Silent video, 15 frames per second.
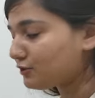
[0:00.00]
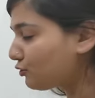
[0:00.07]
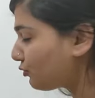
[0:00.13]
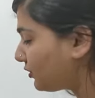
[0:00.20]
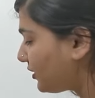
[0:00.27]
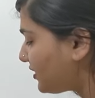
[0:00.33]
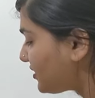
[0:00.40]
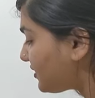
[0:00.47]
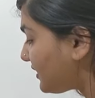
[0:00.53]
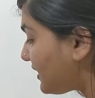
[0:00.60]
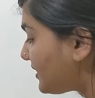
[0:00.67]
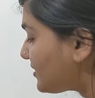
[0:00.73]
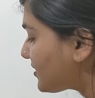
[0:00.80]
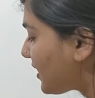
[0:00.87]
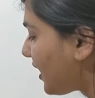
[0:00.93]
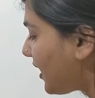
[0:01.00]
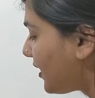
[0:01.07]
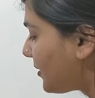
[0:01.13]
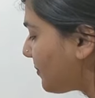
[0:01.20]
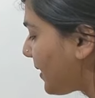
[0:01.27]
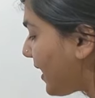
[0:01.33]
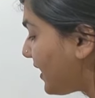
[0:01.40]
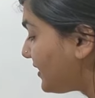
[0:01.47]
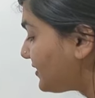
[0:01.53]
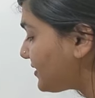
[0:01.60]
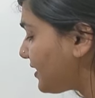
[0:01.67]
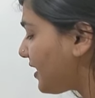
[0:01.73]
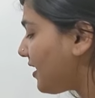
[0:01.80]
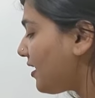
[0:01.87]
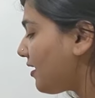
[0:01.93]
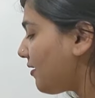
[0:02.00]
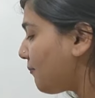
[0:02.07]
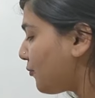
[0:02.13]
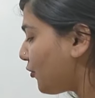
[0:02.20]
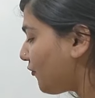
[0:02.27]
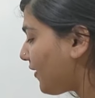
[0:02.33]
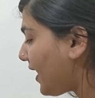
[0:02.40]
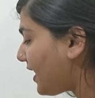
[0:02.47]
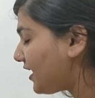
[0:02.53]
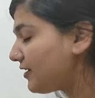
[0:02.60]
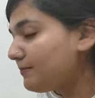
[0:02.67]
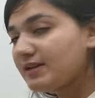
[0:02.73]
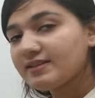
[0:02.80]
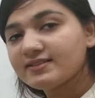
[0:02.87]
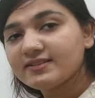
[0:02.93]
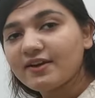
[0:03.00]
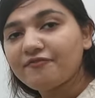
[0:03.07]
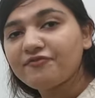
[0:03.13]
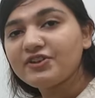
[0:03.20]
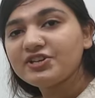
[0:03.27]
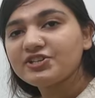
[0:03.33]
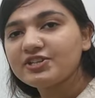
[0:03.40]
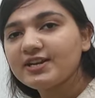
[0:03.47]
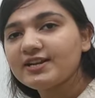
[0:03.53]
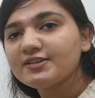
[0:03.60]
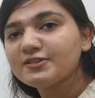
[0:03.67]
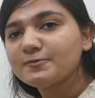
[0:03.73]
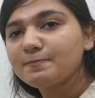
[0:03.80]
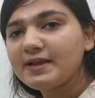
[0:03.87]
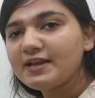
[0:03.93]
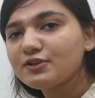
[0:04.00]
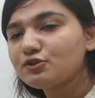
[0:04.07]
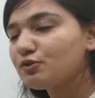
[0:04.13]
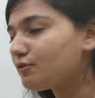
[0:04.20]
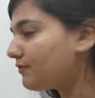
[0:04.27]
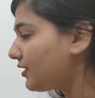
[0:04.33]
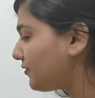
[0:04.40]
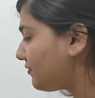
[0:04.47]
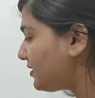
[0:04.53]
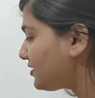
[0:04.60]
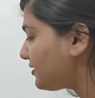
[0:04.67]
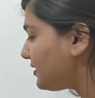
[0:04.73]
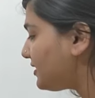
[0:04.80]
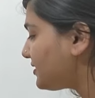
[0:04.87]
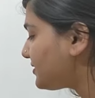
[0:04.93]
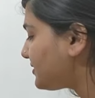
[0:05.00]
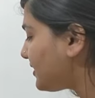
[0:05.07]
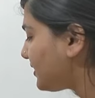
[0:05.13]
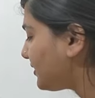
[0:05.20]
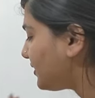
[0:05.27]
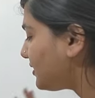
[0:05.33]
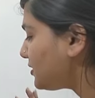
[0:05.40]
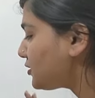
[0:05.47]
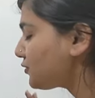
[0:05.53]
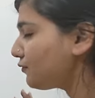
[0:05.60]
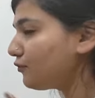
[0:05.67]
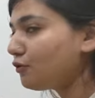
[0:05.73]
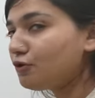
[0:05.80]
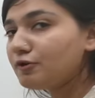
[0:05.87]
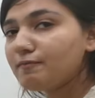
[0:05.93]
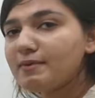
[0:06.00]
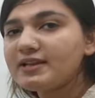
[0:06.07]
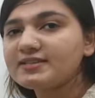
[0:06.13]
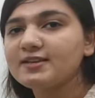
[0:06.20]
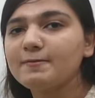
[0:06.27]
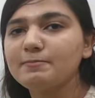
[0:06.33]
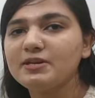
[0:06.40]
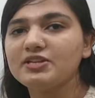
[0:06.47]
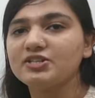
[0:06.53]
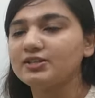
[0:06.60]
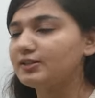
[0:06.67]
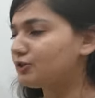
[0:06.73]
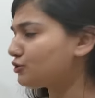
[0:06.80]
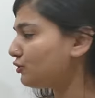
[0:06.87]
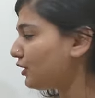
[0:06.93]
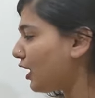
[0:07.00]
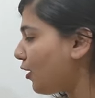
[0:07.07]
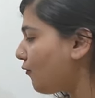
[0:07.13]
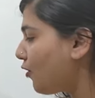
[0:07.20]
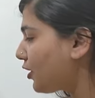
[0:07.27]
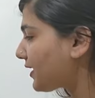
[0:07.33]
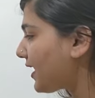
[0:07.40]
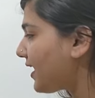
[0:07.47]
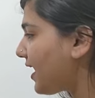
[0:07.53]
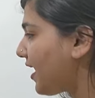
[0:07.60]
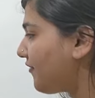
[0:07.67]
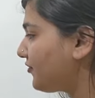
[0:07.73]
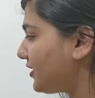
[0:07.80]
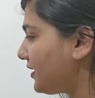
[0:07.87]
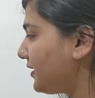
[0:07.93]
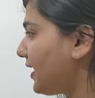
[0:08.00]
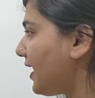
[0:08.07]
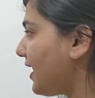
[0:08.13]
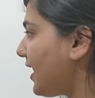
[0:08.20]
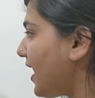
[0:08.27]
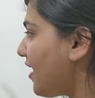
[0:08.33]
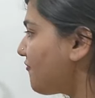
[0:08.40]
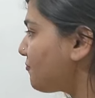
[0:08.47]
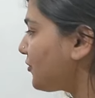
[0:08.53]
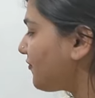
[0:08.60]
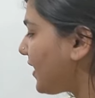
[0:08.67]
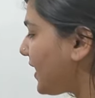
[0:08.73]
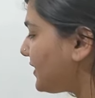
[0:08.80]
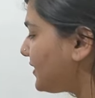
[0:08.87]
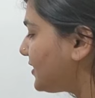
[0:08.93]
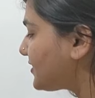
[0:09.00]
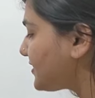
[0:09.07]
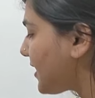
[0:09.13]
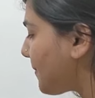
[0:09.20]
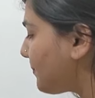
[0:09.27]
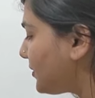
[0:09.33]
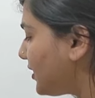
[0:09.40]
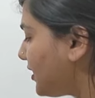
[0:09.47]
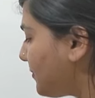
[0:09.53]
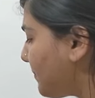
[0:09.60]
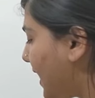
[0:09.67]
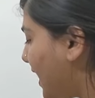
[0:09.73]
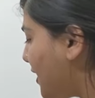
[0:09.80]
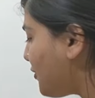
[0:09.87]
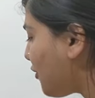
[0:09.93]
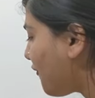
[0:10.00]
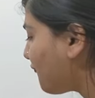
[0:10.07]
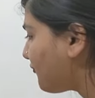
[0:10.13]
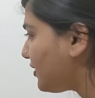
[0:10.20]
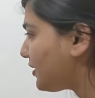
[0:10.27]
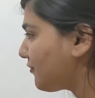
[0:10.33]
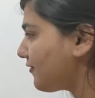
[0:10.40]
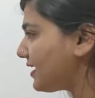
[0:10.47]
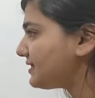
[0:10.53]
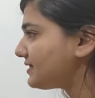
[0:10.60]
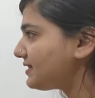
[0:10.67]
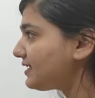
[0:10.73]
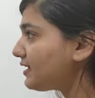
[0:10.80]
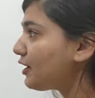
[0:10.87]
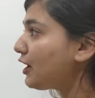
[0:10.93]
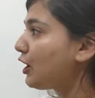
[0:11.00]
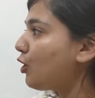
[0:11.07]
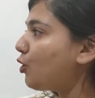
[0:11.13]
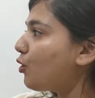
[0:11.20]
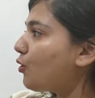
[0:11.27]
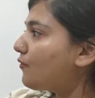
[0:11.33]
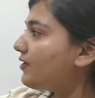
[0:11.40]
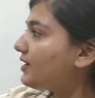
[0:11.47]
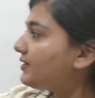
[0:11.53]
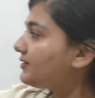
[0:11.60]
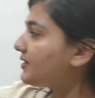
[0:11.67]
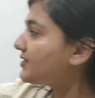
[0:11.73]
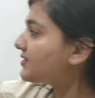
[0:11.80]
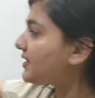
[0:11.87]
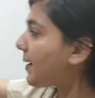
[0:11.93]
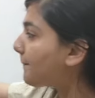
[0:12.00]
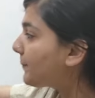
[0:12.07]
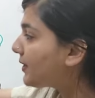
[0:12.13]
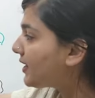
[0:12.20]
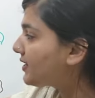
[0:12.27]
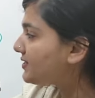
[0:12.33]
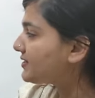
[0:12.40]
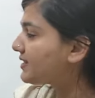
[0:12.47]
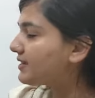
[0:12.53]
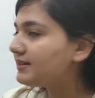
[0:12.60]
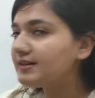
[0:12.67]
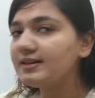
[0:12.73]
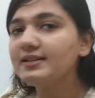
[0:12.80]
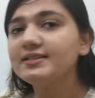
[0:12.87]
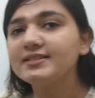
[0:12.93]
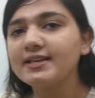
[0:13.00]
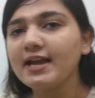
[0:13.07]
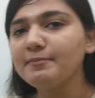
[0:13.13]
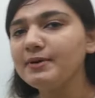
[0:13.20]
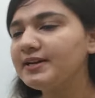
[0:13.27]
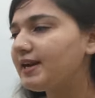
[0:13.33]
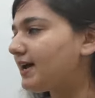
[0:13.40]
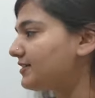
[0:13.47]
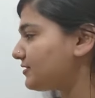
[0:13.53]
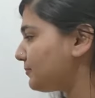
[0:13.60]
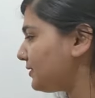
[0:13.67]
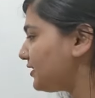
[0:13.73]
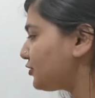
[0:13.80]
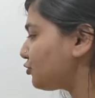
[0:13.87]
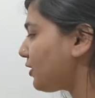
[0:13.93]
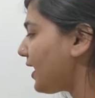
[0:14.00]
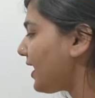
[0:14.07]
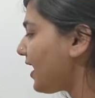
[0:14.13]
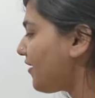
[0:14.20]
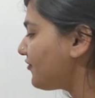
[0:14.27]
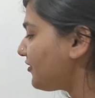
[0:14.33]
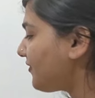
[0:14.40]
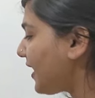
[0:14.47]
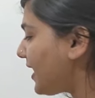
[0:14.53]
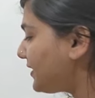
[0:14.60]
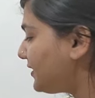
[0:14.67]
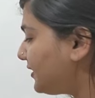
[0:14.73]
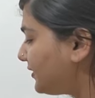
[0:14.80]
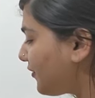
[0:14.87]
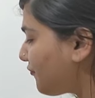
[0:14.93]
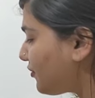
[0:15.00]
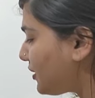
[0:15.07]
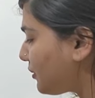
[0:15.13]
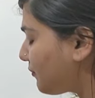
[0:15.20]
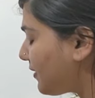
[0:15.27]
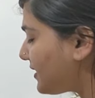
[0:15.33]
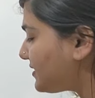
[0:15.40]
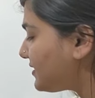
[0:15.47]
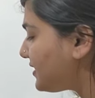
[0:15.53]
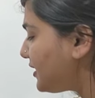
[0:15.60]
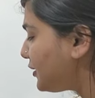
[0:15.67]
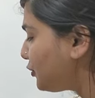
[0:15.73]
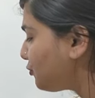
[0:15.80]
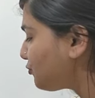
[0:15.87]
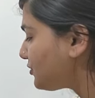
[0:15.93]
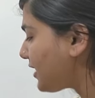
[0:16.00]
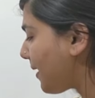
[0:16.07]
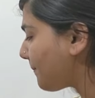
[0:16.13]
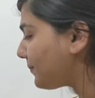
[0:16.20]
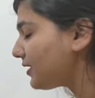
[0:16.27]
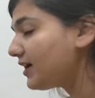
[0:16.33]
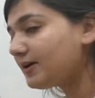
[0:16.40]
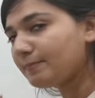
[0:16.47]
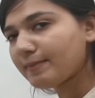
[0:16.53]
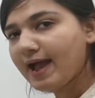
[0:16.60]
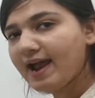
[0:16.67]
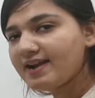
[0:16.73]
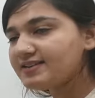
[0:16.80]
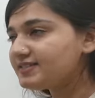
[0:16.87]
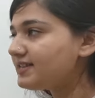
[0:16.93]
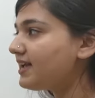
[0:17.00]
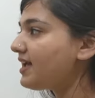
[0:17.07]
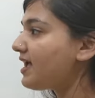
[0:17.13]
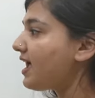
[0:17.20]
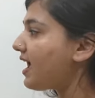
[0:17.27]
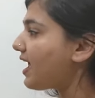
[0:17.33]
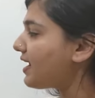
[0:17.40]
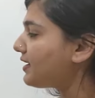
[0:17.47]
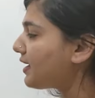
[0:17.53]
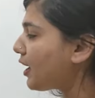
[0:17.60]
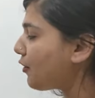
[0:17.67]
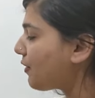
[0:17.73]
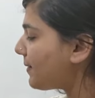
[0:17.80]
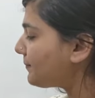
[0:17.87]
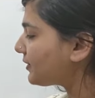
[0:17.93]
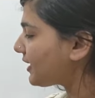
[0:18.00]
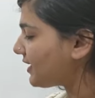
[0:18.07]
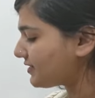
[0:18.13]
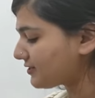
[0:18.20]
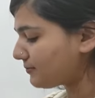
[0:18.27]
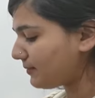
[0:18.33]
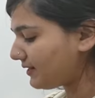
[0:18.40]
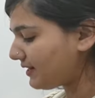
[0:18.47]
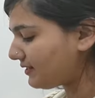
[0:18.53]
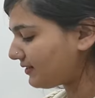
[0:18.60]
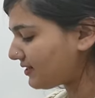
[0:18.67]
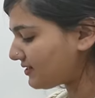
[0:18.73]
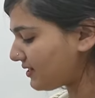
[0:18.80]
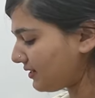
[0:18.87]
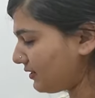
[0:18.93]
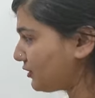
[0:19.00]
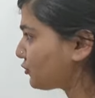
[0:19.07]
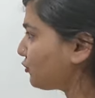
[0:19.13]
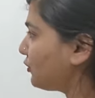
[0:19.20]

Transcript: So these guard bands provide me sufficient space over which these signals won't mix up each other. So now what I have done, I have provided separate band of frequency over the separate signals can be transmitted. So I have divided the frequency into separate bands and now I am transmitting the signal.